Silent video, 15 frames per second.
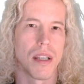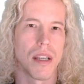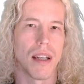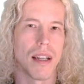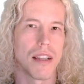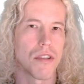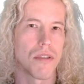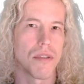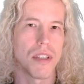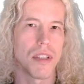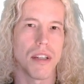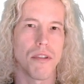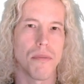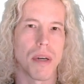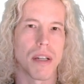Let's
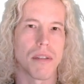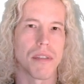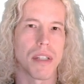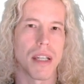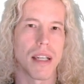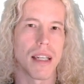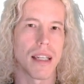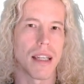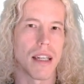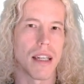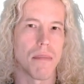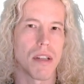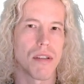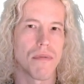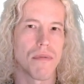continue by creating an
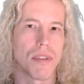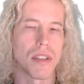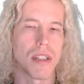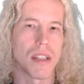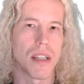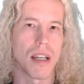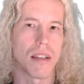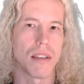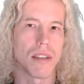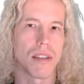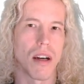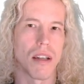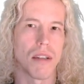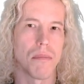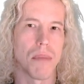image for the second
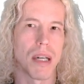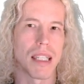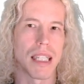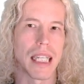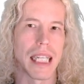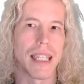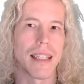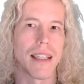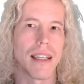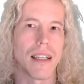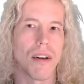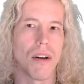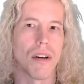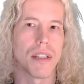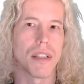column by clicking on